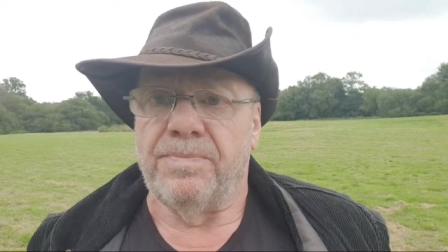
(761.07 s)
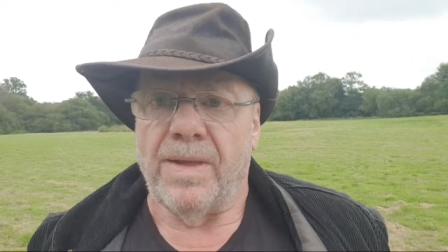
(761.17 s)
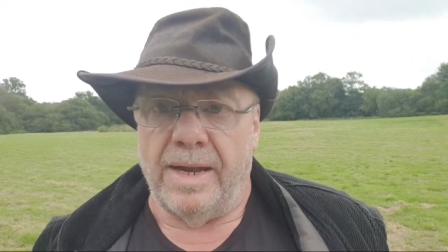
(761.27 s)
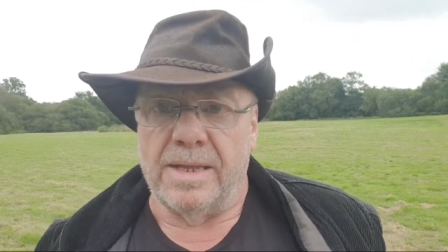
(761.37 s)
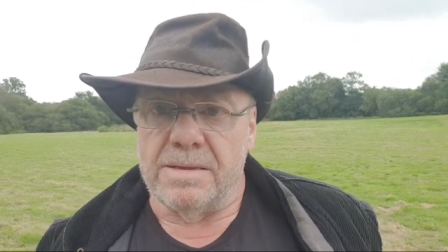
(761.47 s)

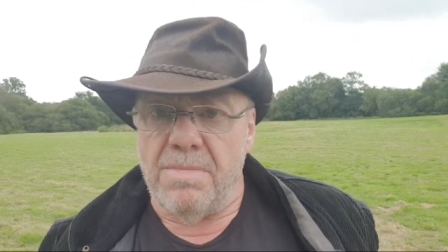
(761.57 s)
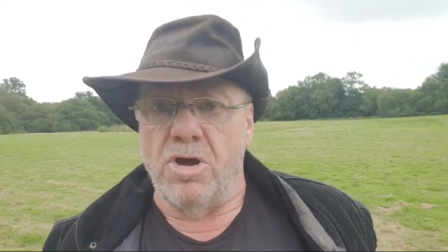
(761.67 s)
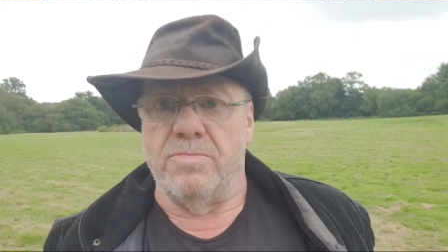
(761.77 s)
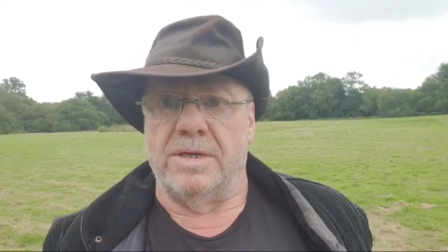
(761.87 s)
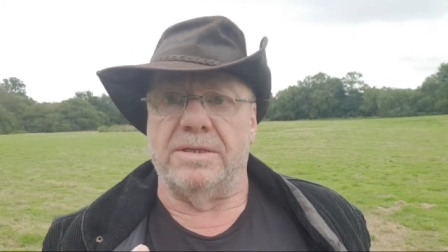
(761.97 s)
And at the
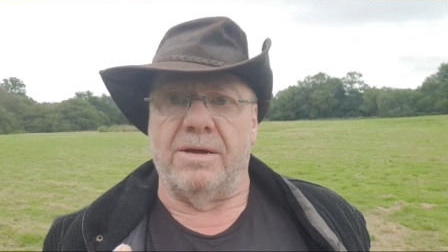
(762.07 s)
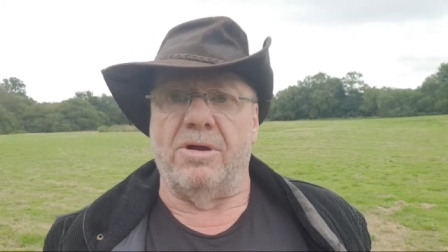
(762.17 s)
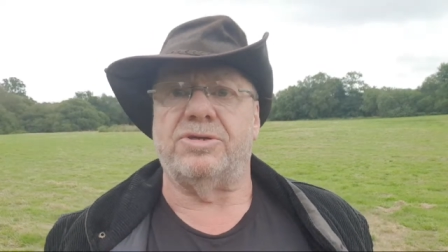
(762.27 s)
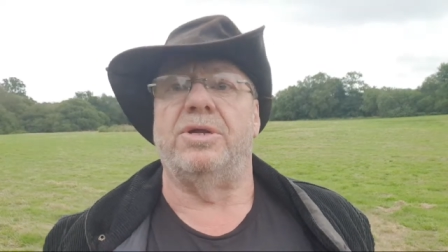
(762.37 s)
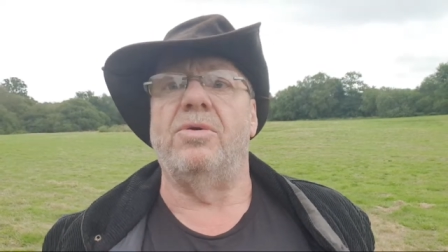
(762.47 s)
moment, there are
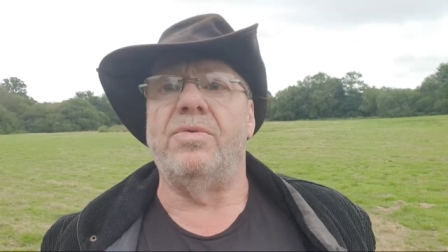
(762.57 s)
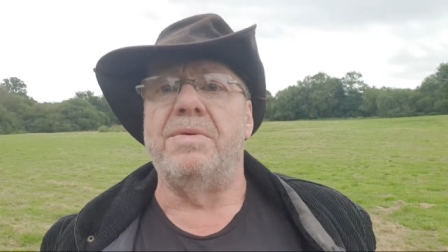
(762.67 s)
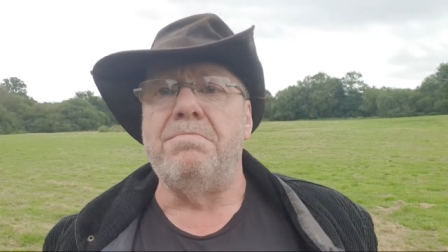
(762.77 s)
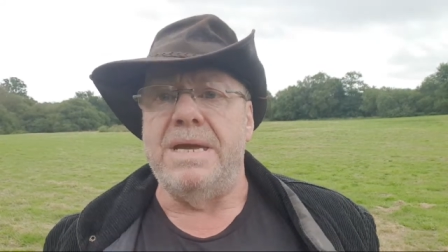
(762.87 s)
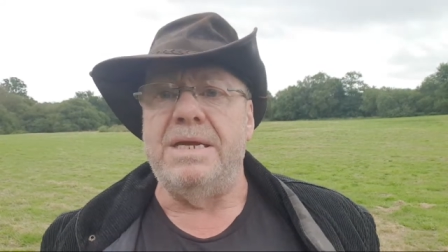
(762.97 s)
still the
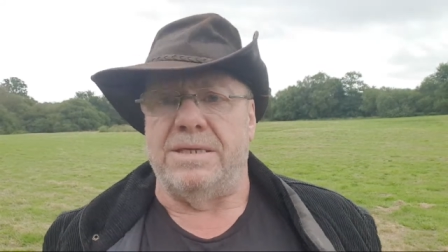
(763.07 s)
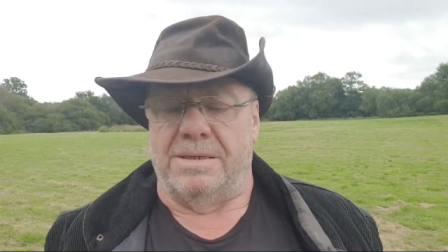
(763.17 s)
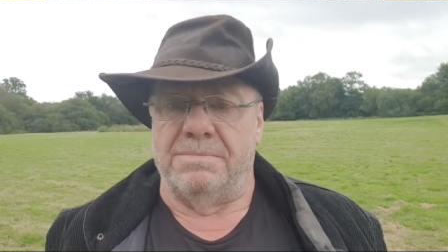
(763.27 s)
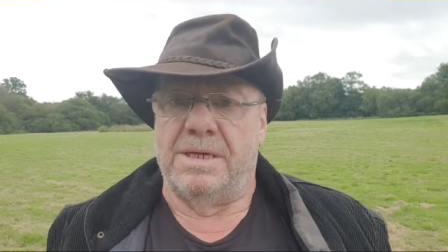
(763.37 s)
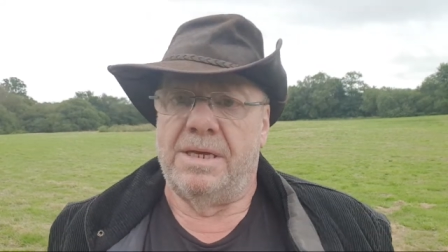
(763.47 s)

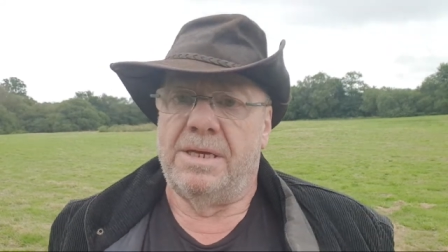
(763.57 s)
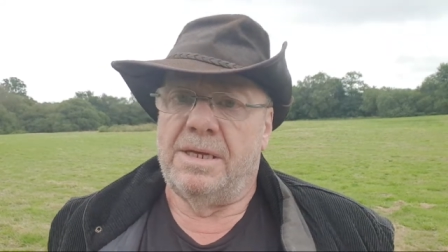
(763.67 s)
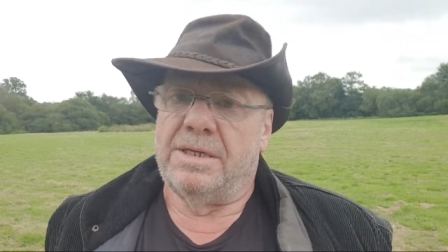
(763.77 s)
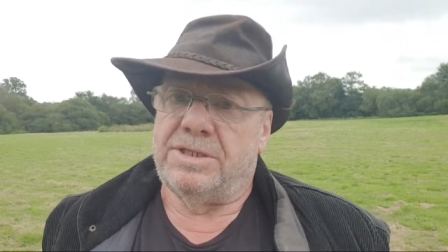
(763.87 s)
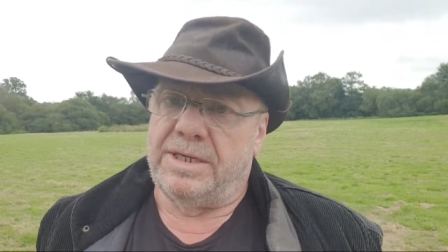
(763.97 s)
medium
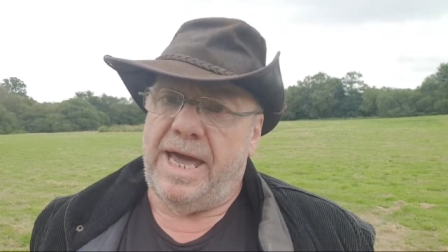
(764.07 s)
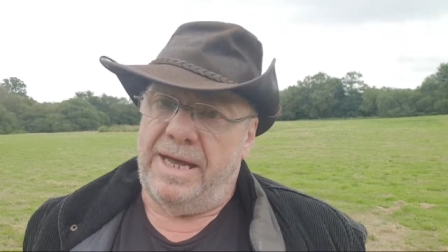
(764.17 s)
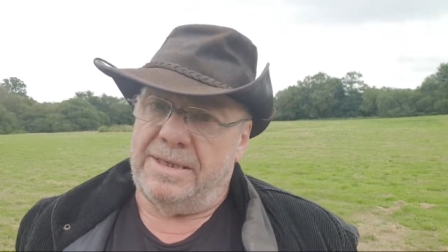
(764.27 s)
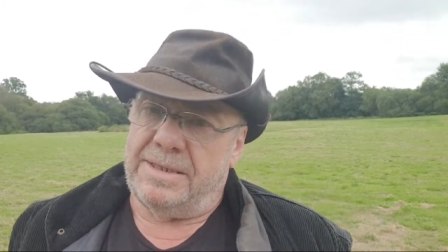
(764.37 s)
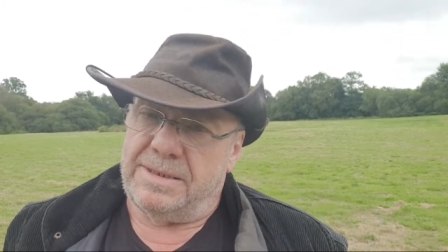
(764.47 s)
to get
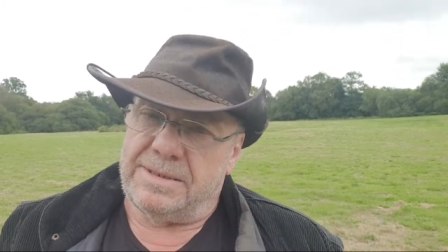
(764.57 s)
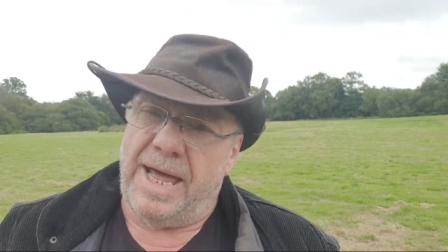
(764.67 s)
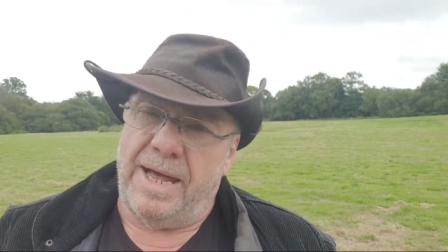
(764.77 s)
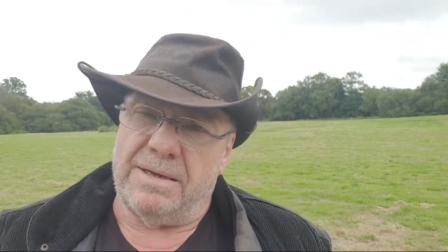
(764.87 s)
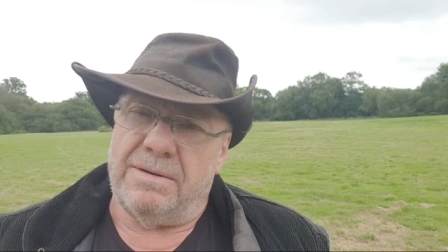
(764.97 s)

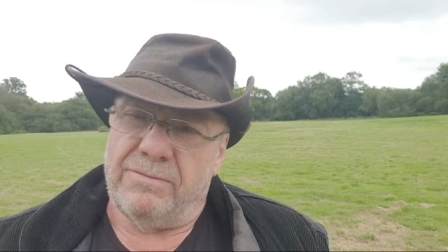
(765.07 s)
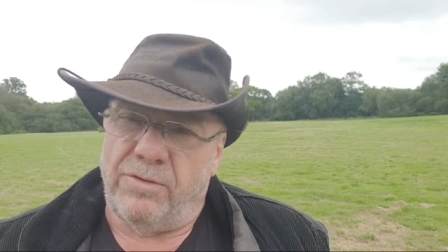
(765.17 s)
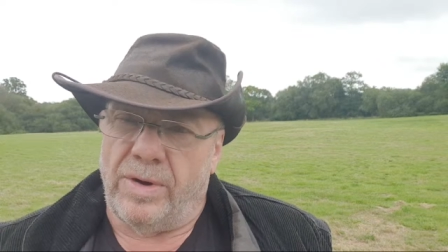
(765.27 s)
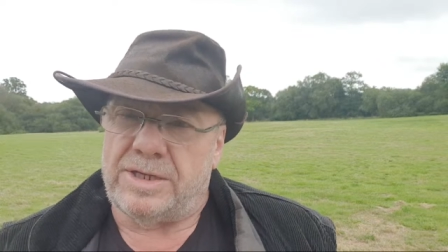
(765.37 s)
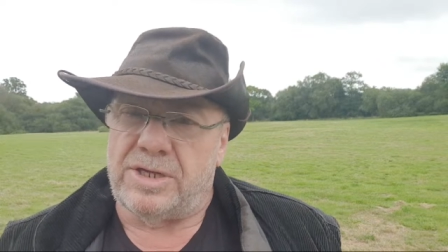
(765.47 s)
that
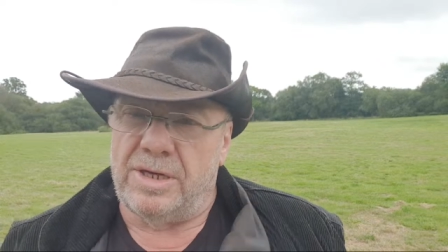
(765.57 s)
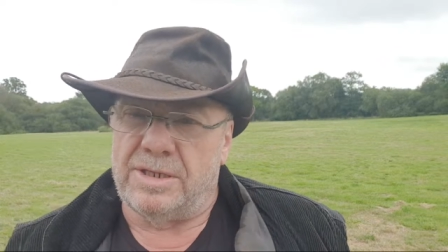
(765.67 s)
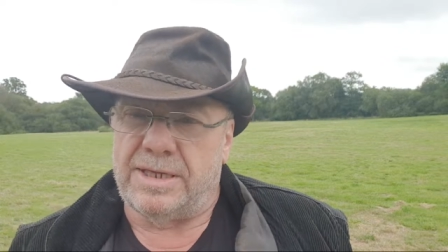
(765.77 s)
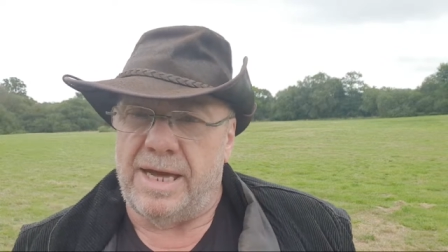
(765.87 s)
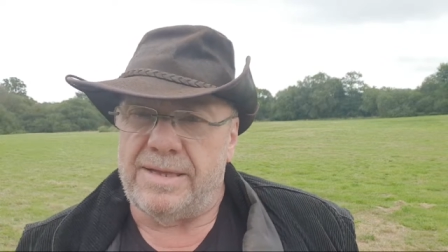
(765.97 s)
voice heard,
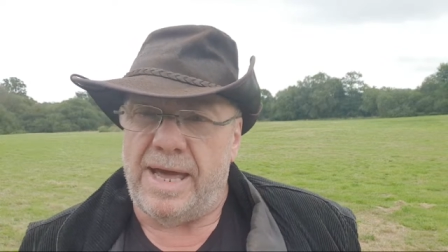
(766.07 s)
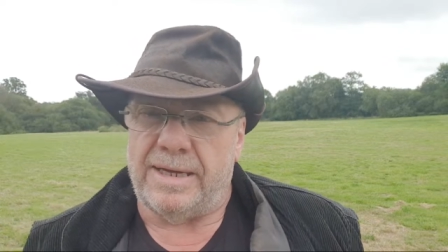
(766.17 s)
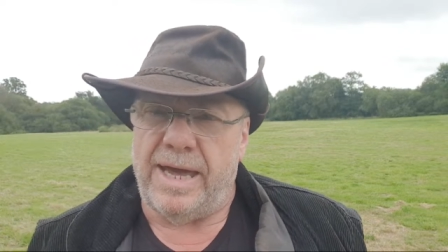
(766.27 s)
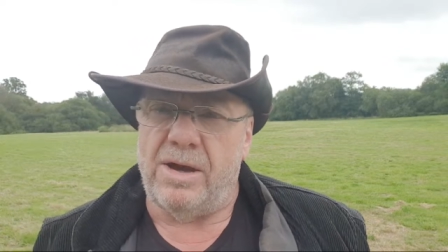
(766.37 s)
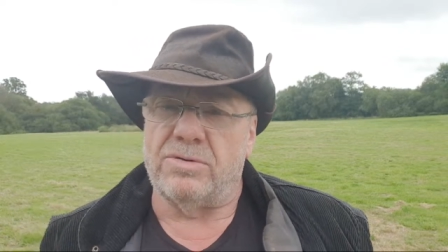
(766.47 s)
to get
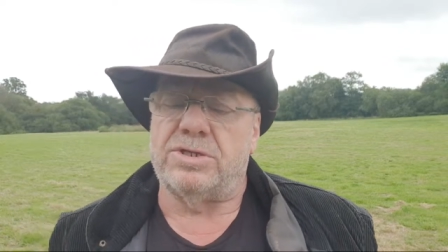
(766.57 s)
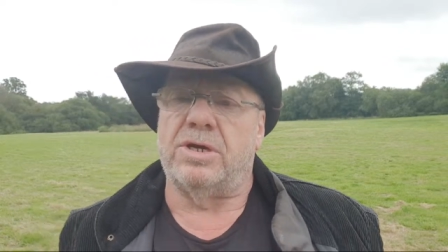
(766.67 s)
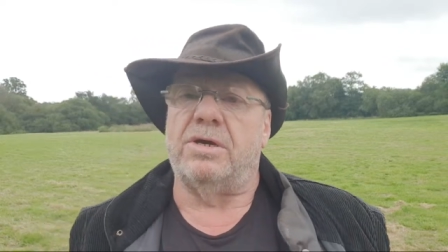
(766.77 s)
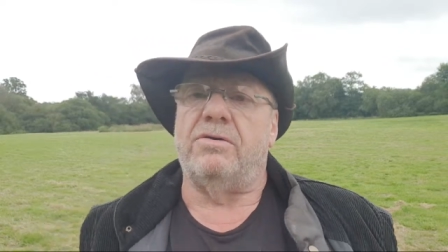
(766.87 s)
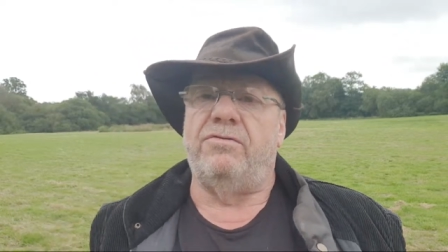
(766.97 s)
that
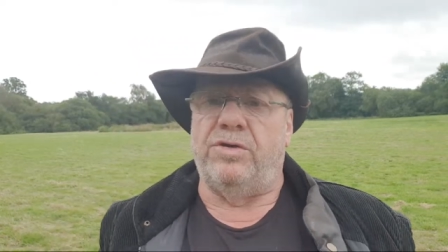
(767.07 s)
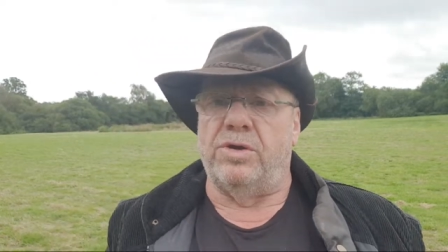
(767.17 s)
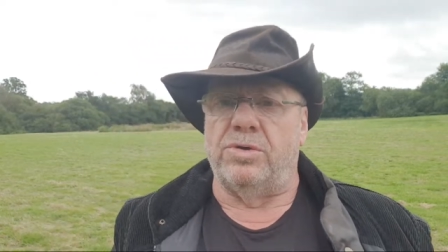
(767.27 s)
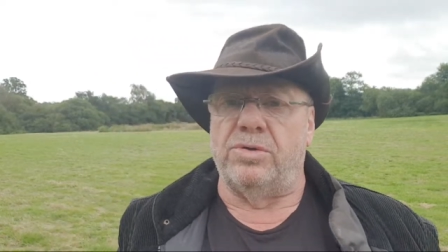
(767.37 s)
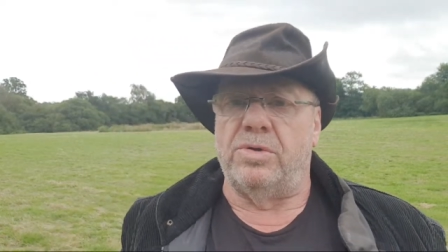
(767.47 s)
counter
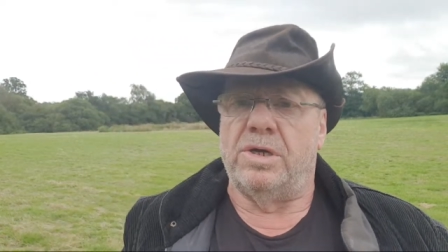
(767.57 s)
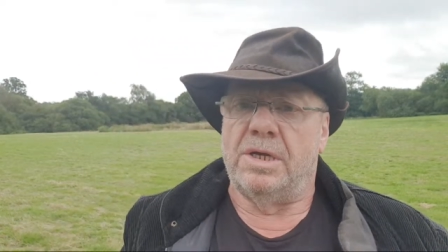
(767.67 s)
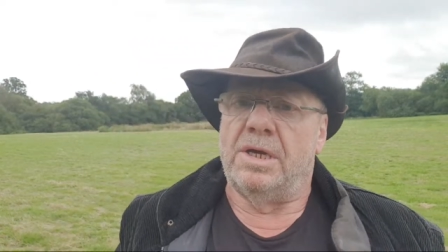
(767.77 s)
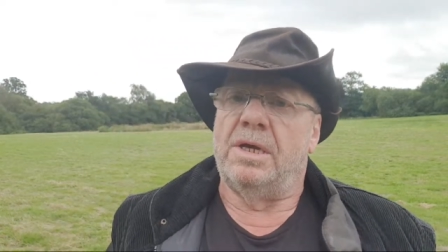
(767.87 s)
view